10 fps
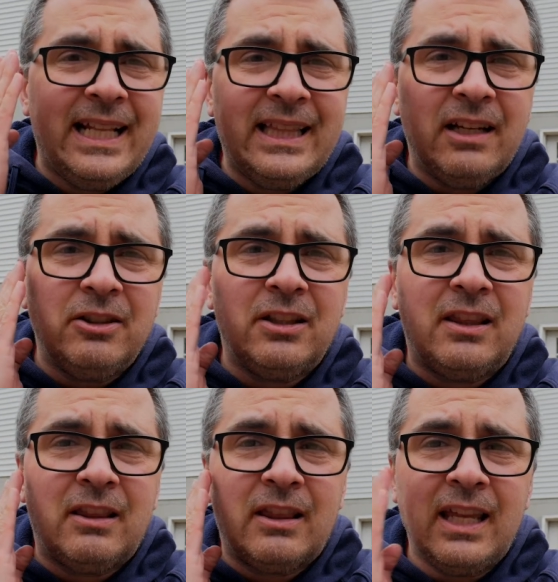There's
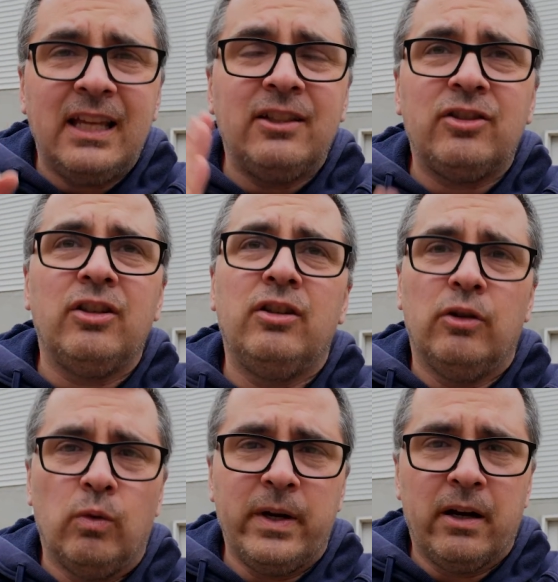things to
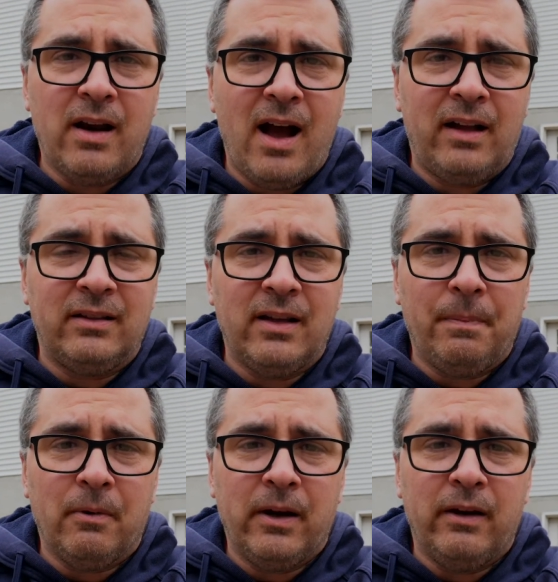do. We are not
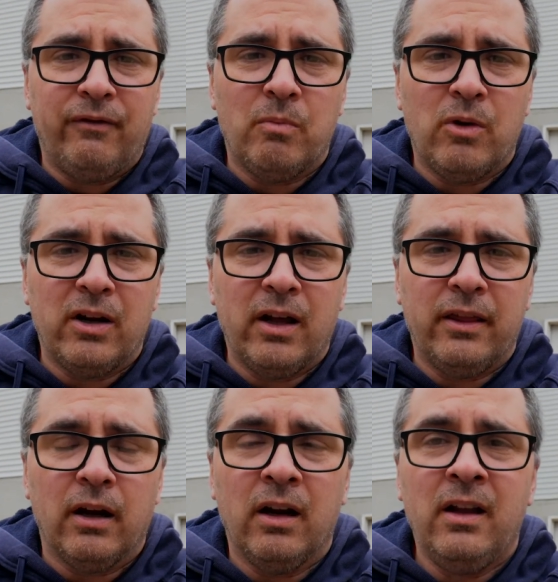separated from one
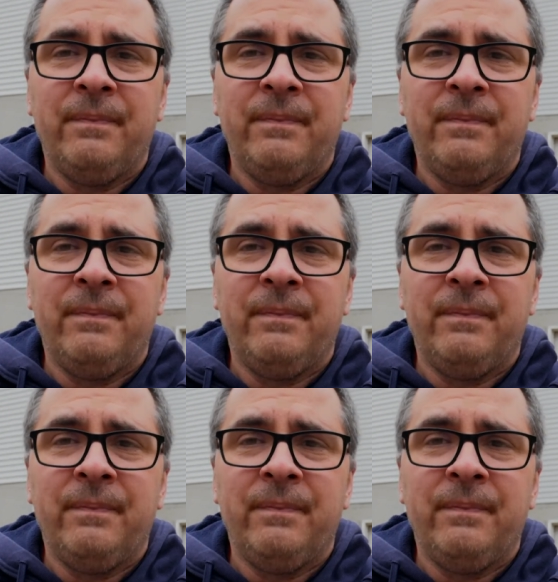another.